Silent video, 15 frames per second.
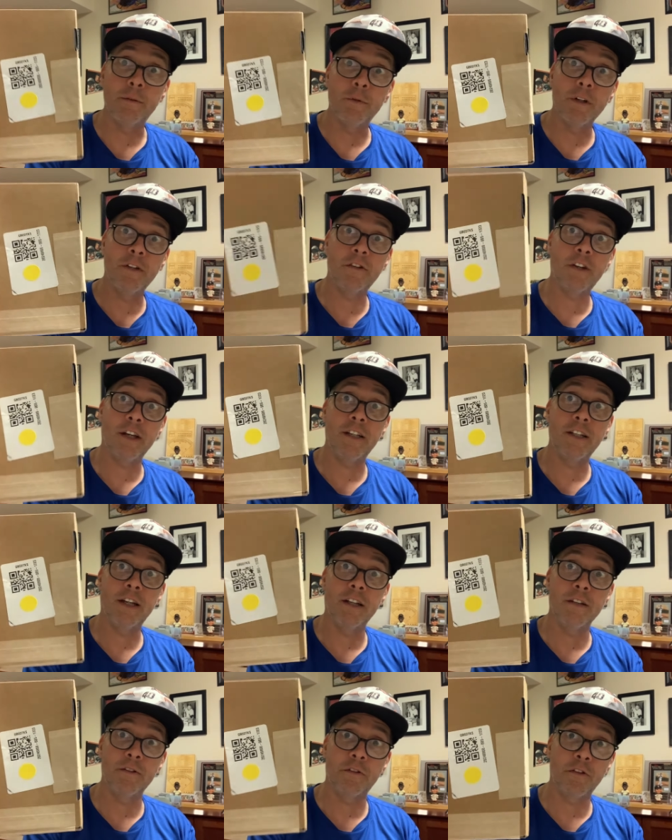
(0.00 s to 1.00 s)
What does that
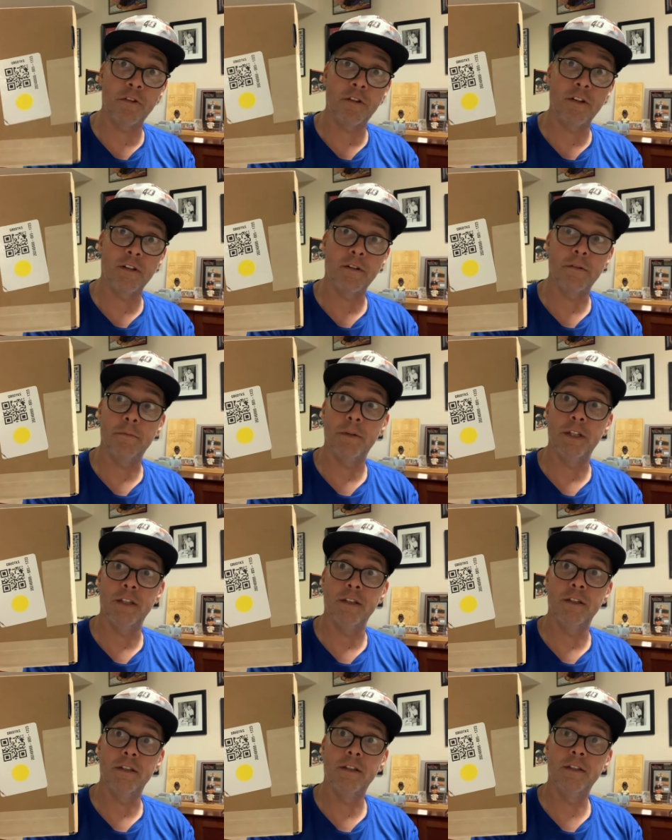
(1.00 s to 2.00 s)
yellow sticker
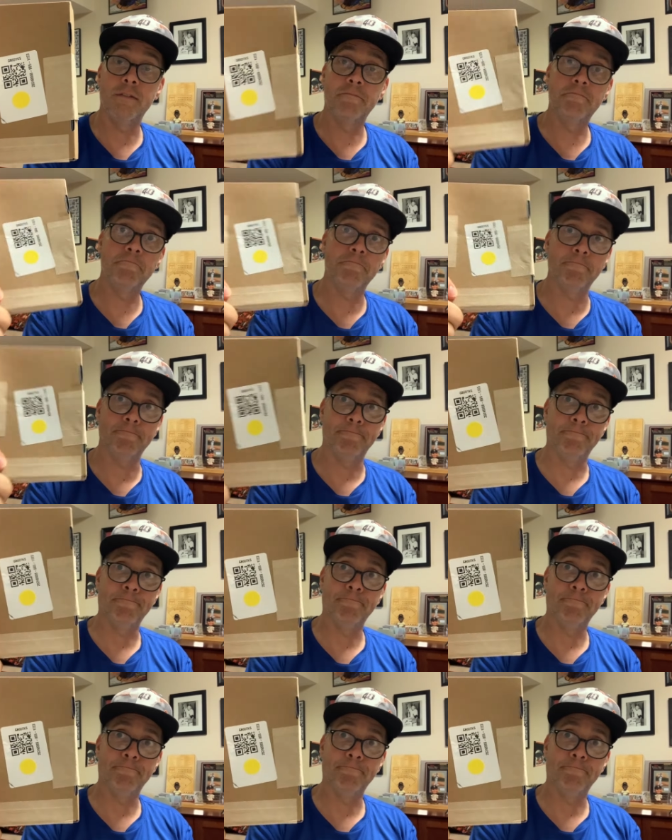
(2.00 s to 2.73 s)
mean? Hmm.